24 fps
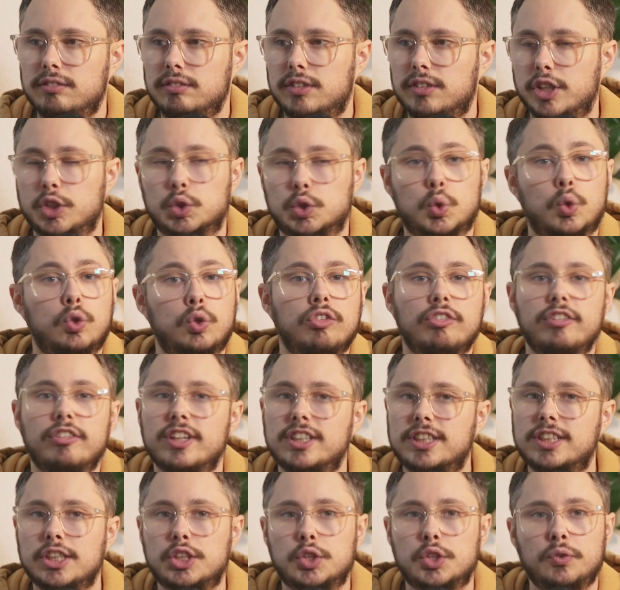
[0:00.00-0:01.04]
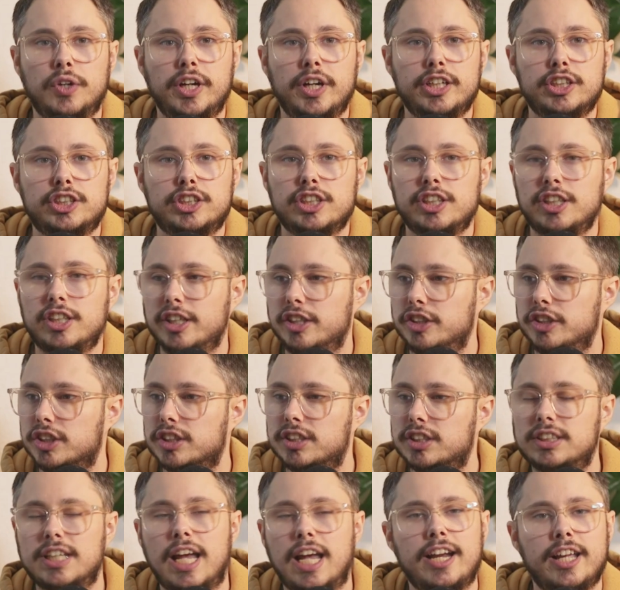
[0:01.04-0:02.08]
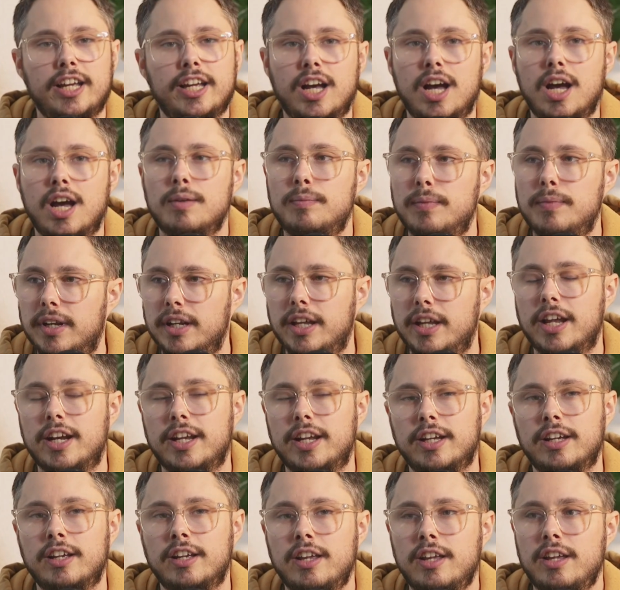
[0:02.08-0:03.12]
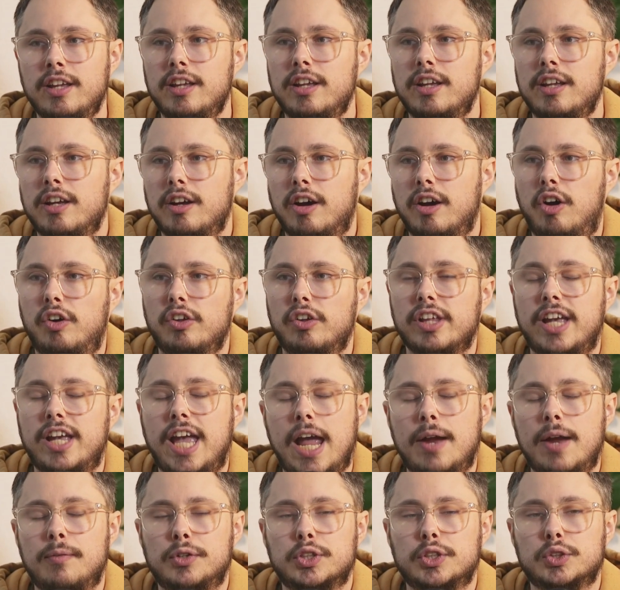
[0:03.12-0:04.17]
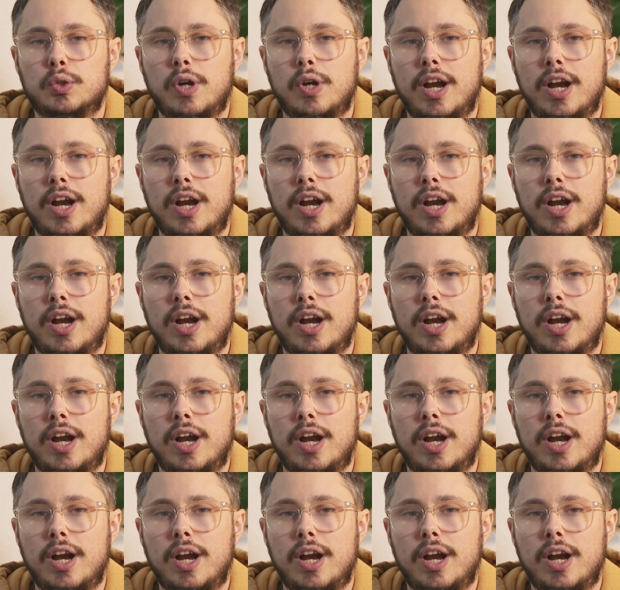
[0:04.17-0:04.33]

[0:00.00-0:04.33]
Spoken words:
control of the situation and just setting up and getting all the cameras